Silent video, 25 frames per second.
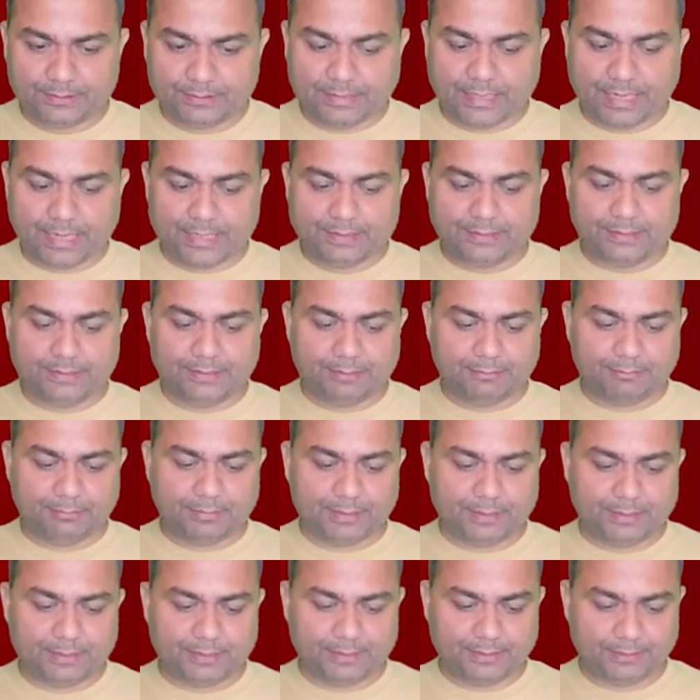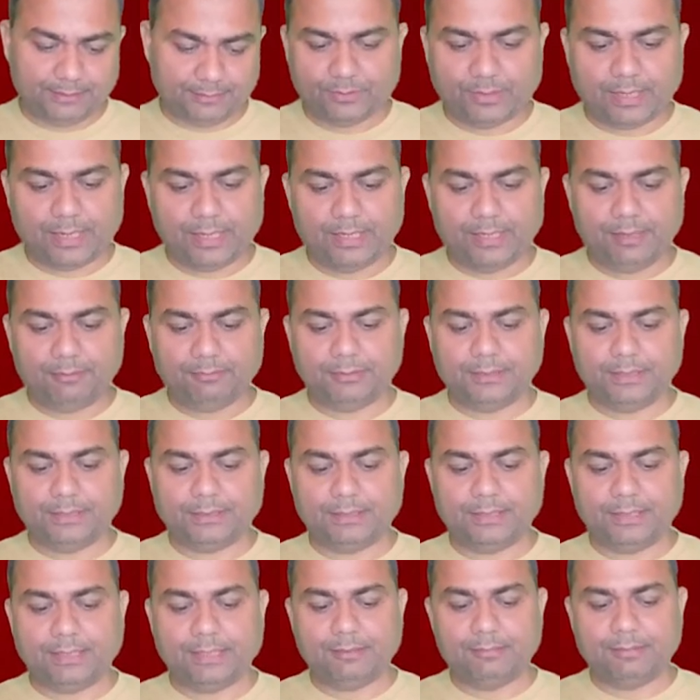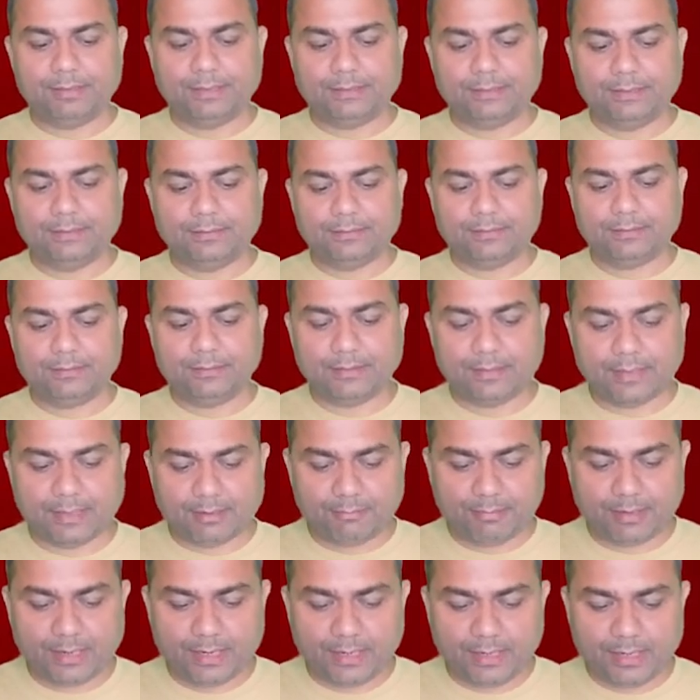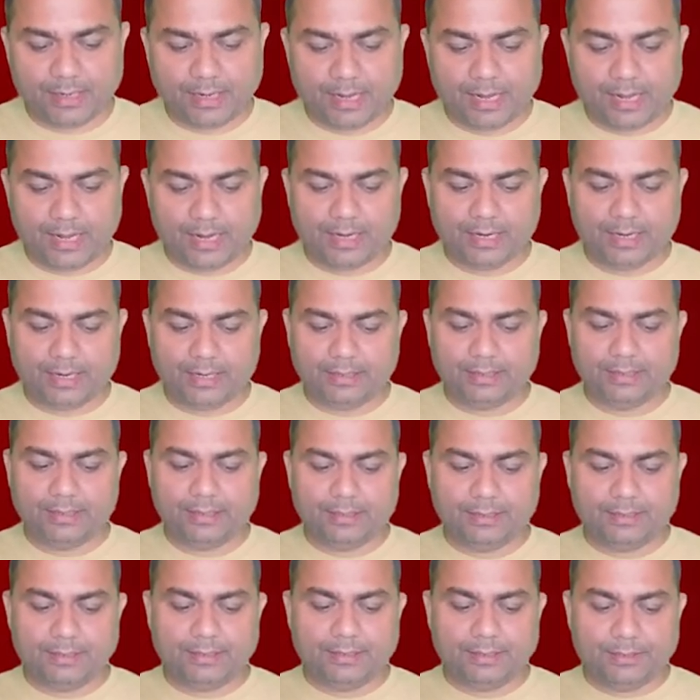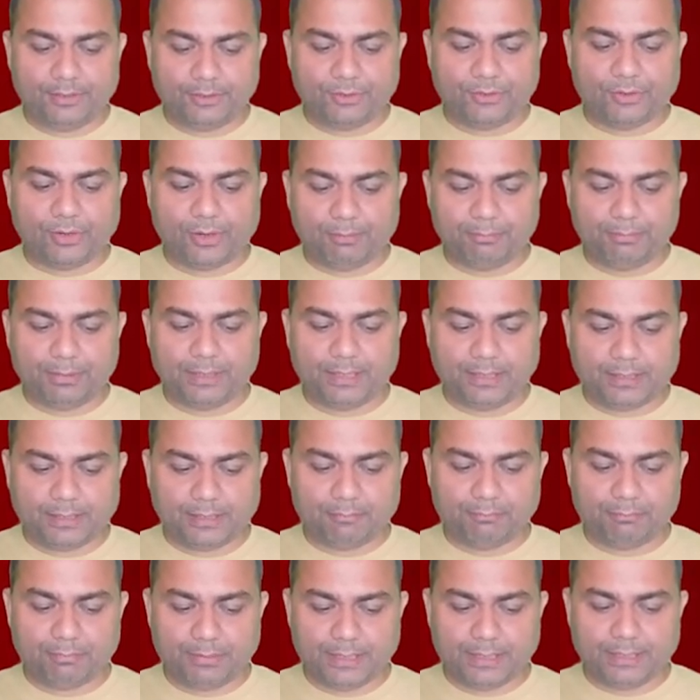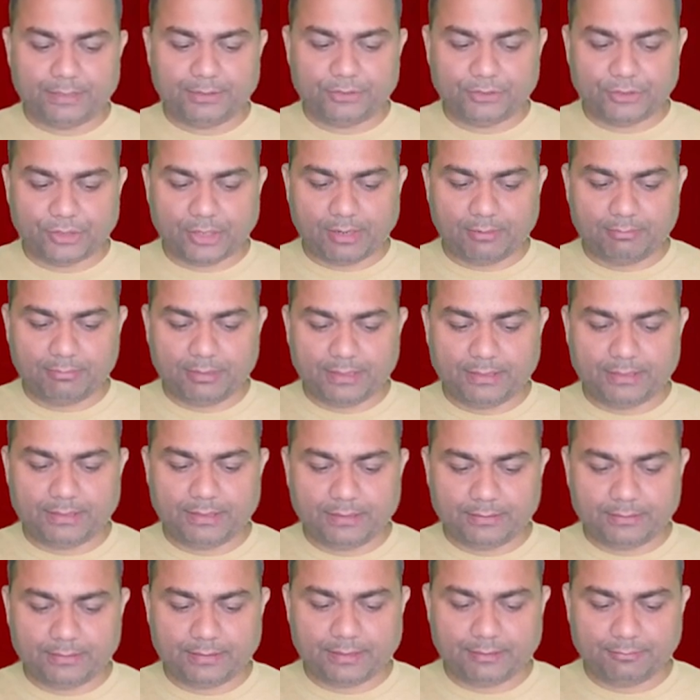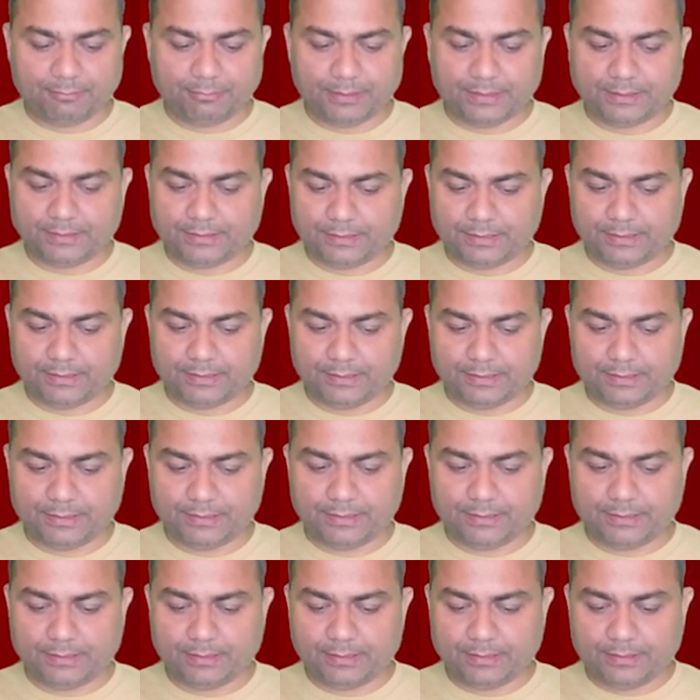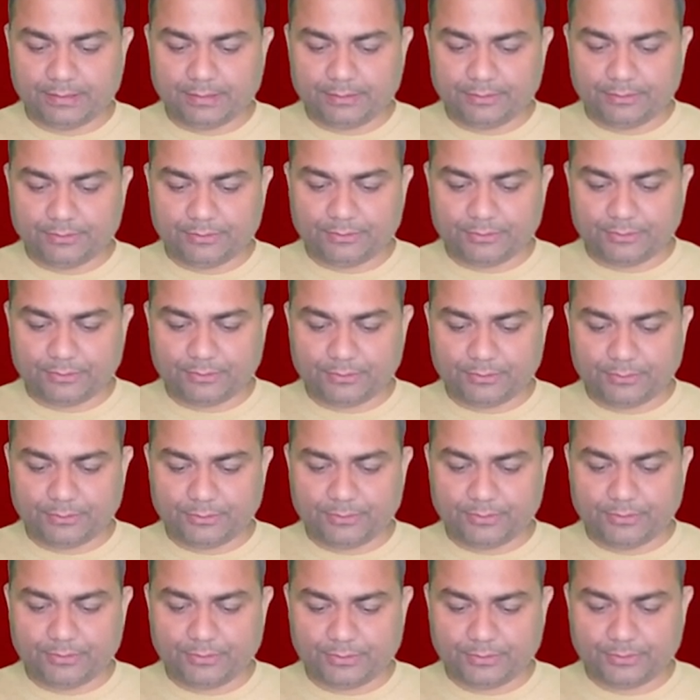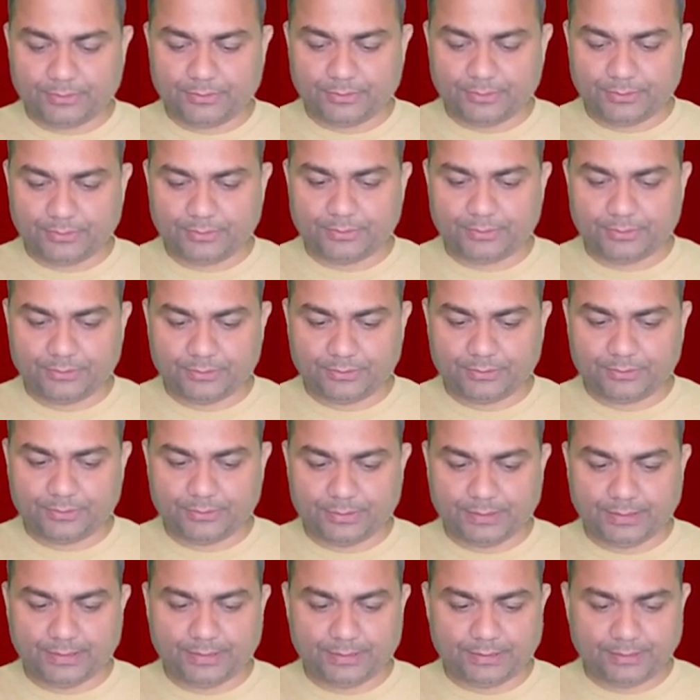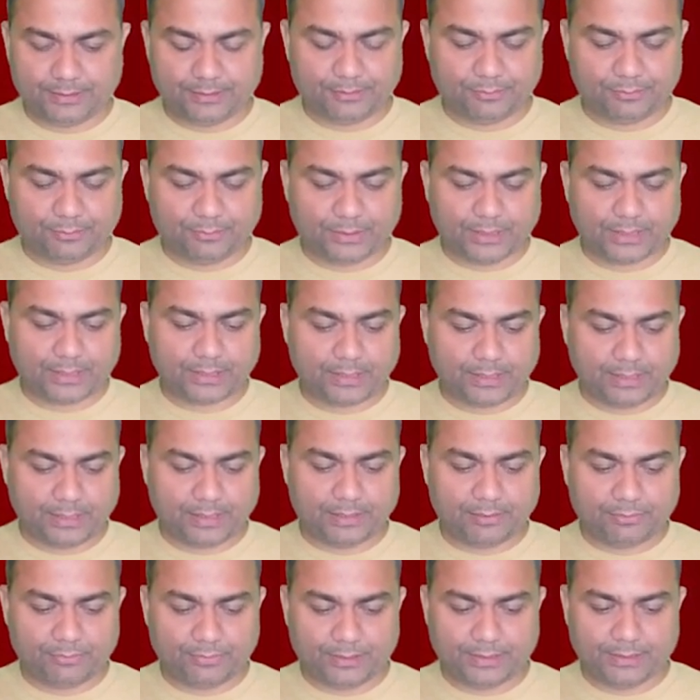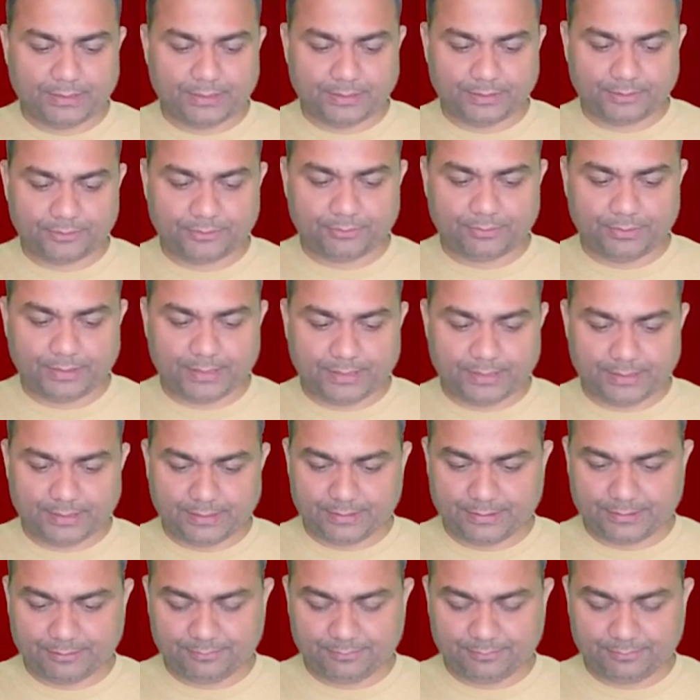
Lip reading: ChatGPT. So I have just given this command and copied complete job details and paste it here. So see what kind of results we get.